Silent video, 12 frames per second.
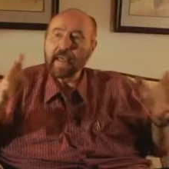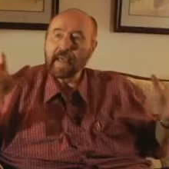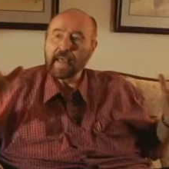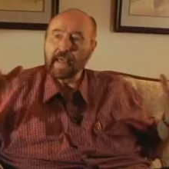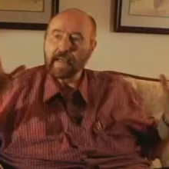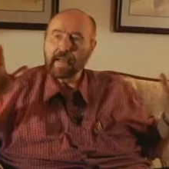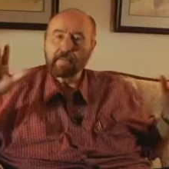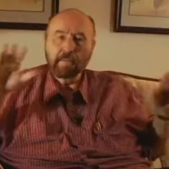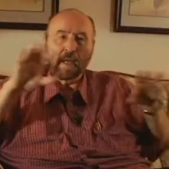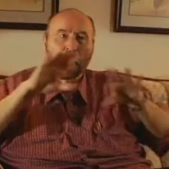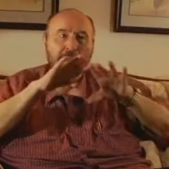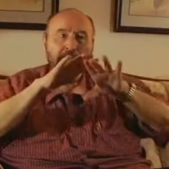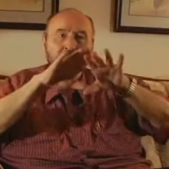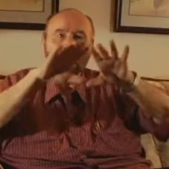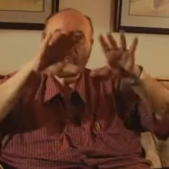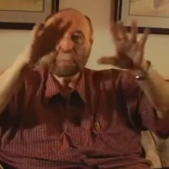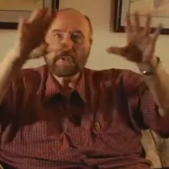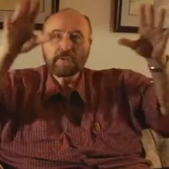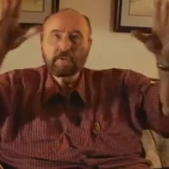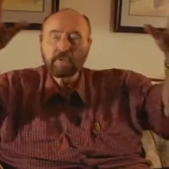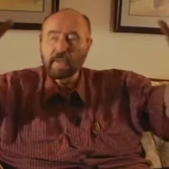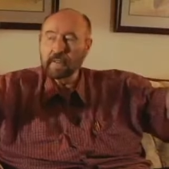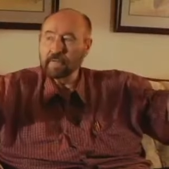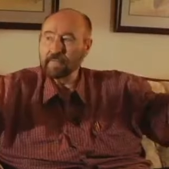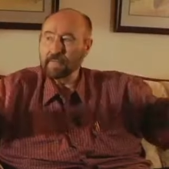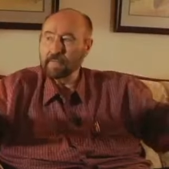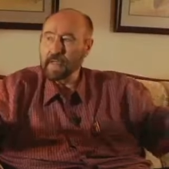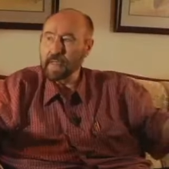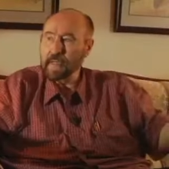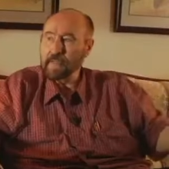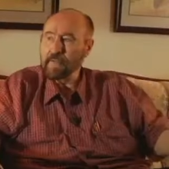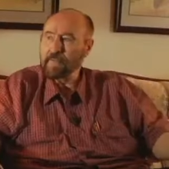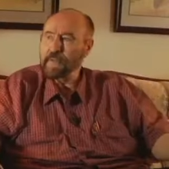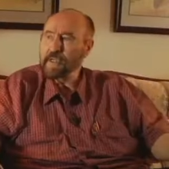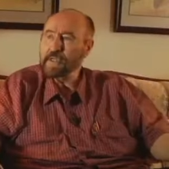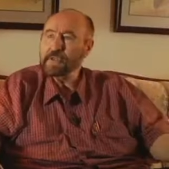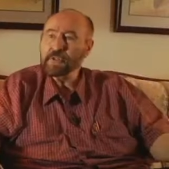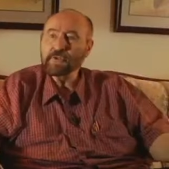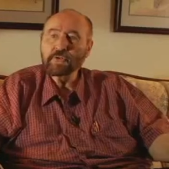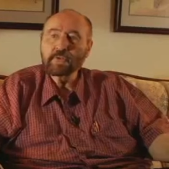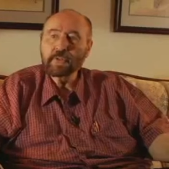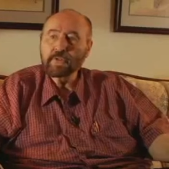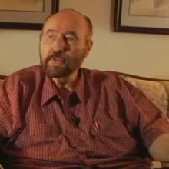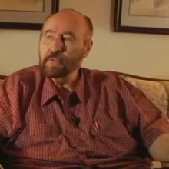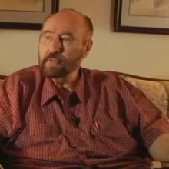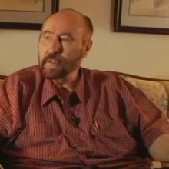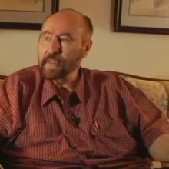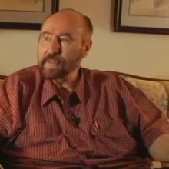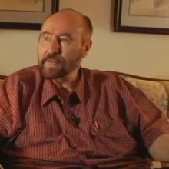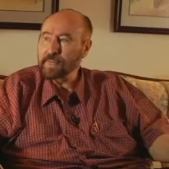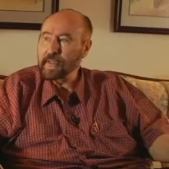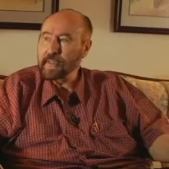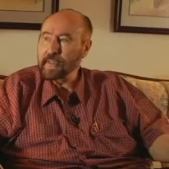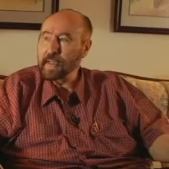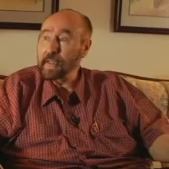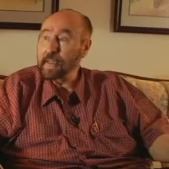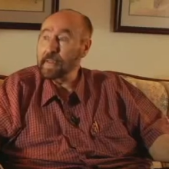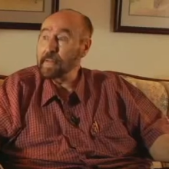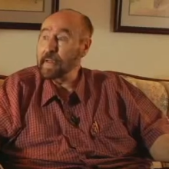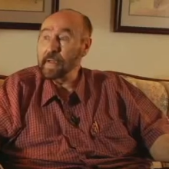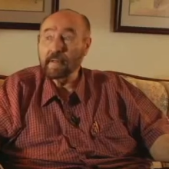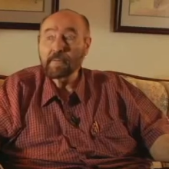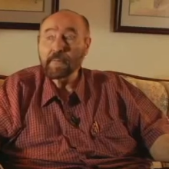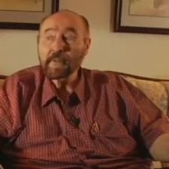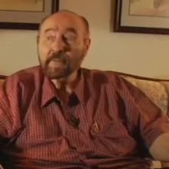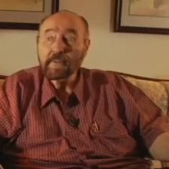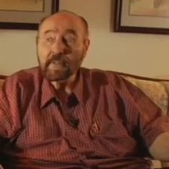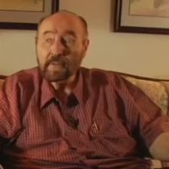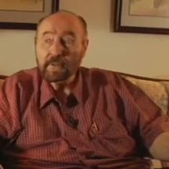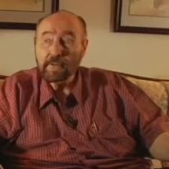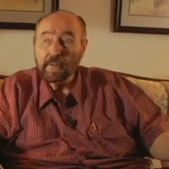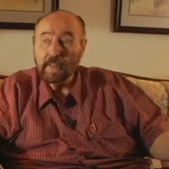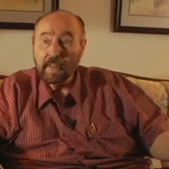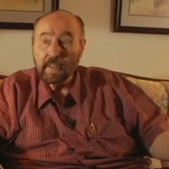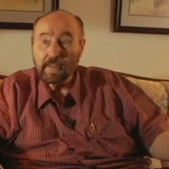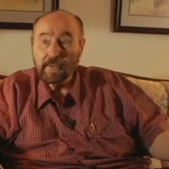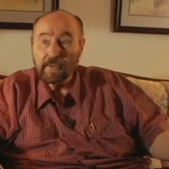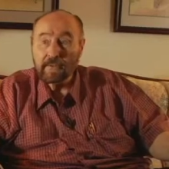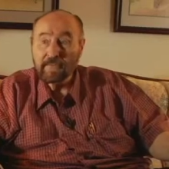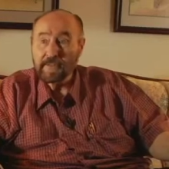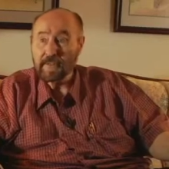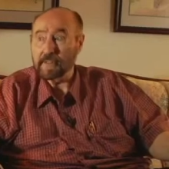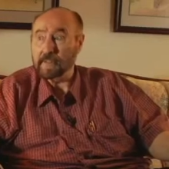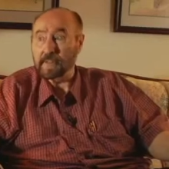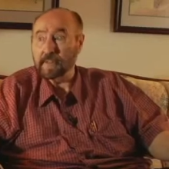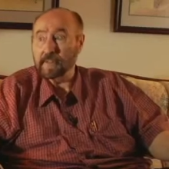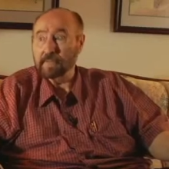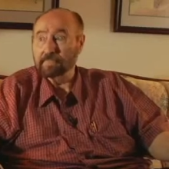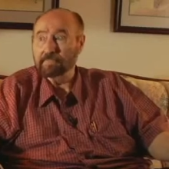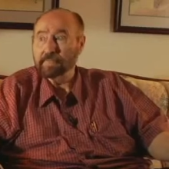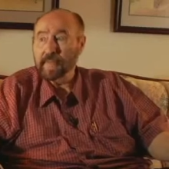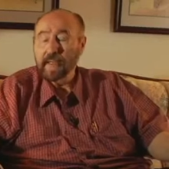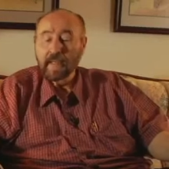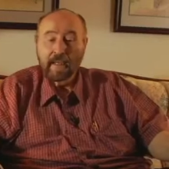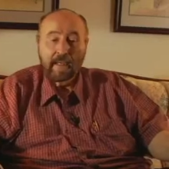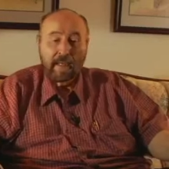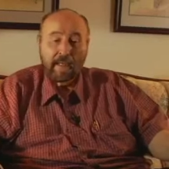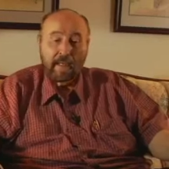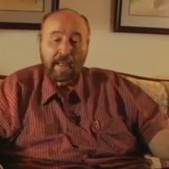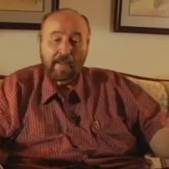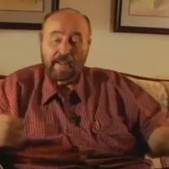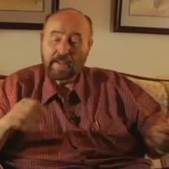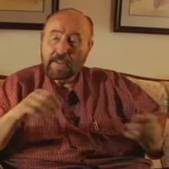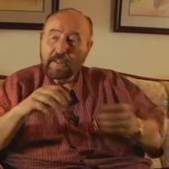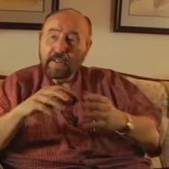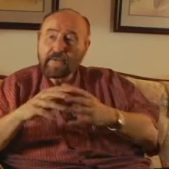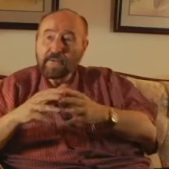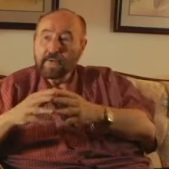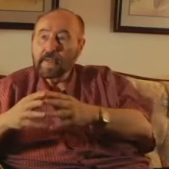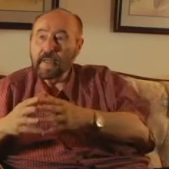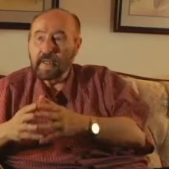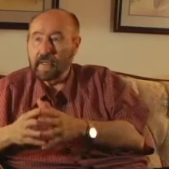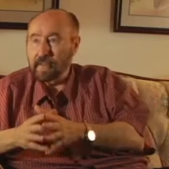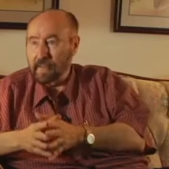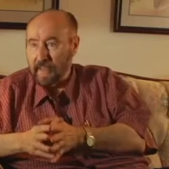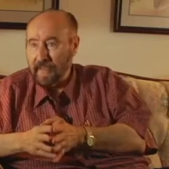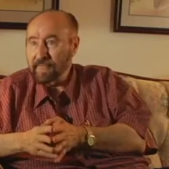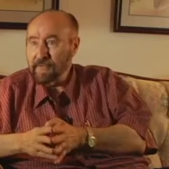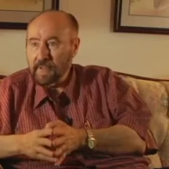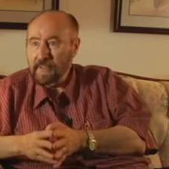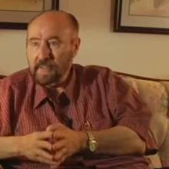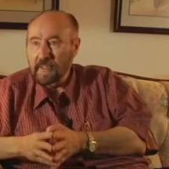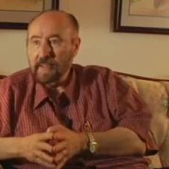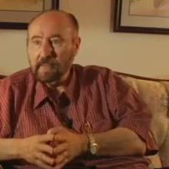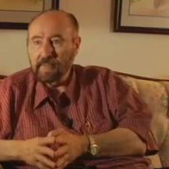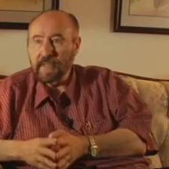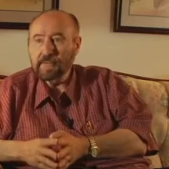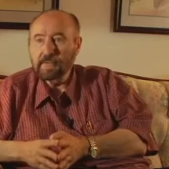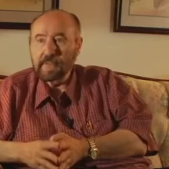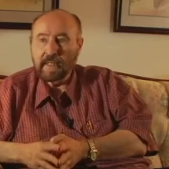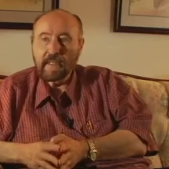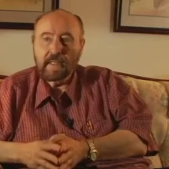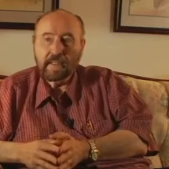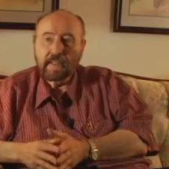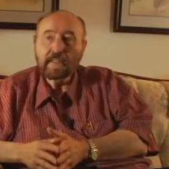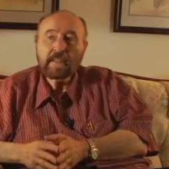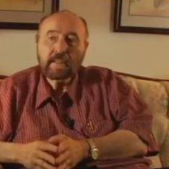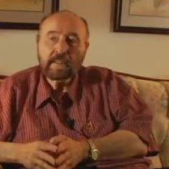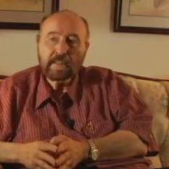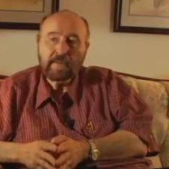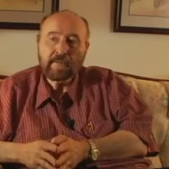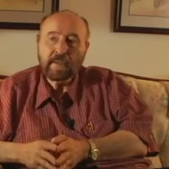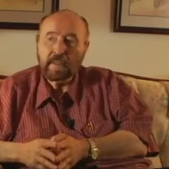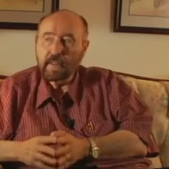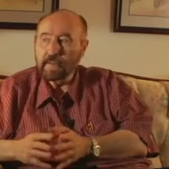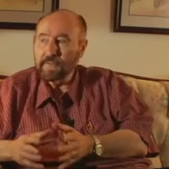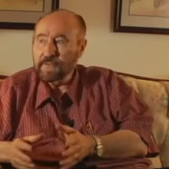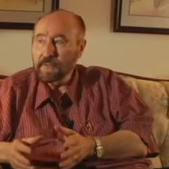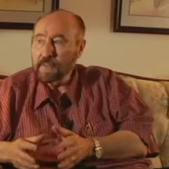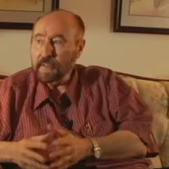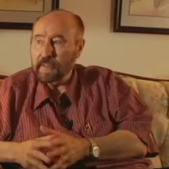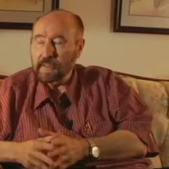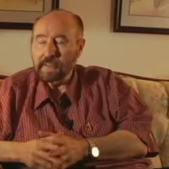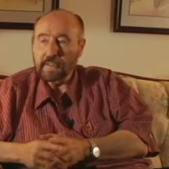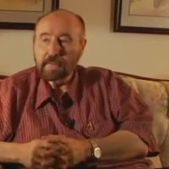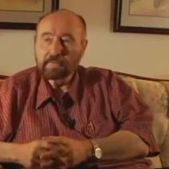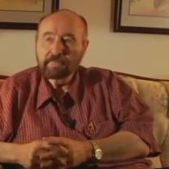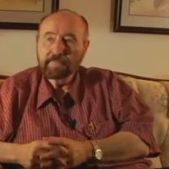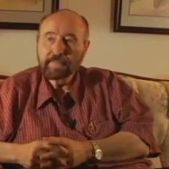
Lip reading: had a much greater variety of things that you can do electromagnetically than our people can do today at the universities. This got truncated after his death. Maxwell died in 1879 of stomach cancer.